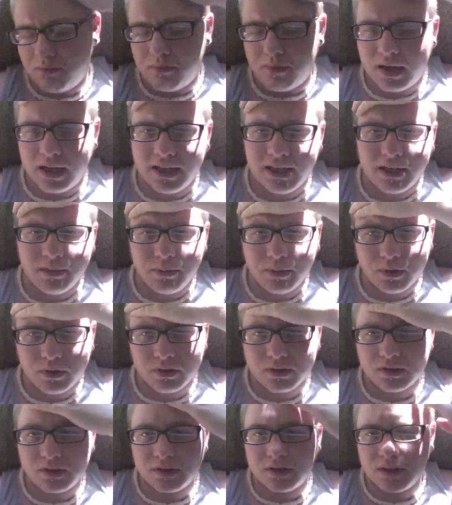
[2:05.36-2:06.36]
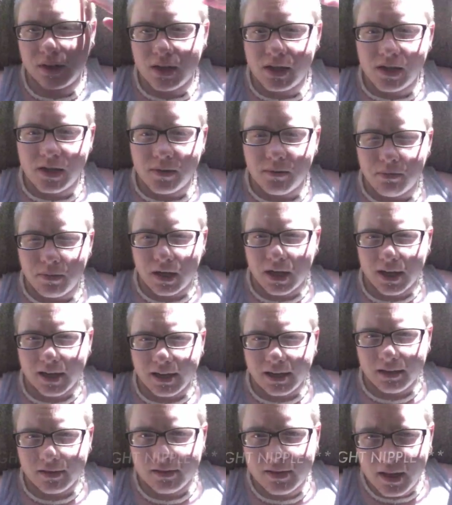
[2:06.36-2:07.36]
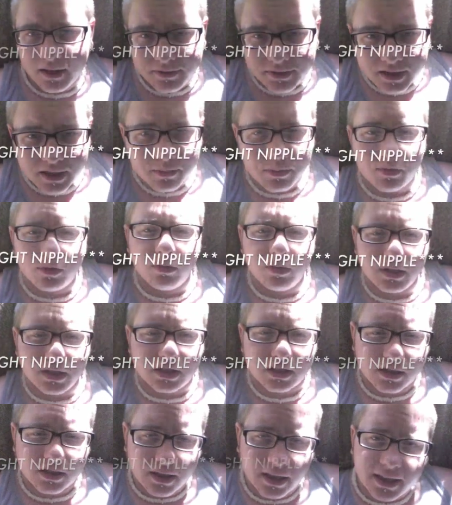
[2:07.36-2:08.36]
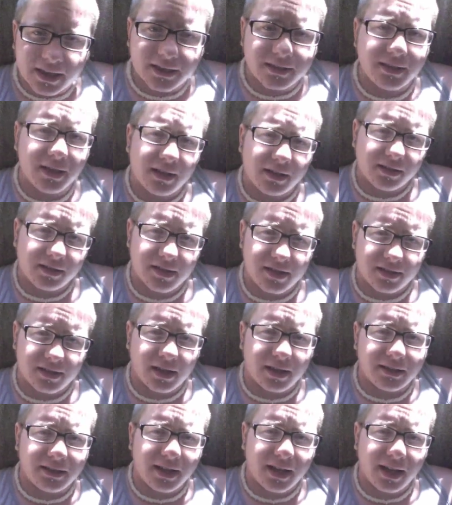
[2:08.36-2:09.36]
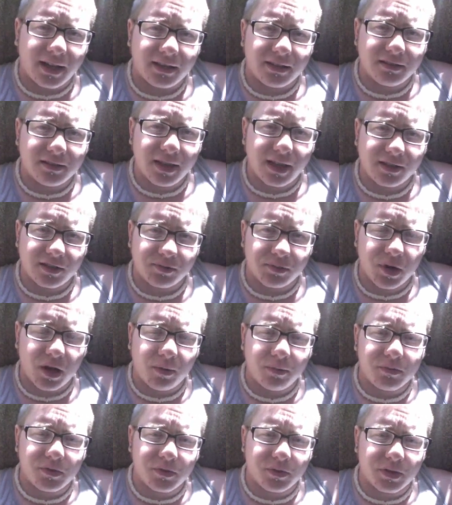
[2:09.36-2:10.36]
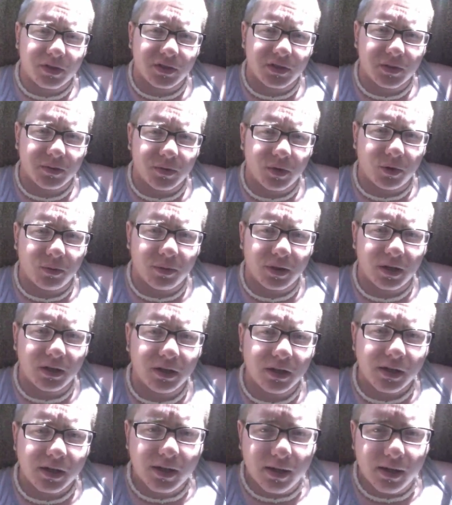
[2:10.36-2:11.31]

My nipples. My left nipple, which, like I said, is the side that had less problems with the seroma,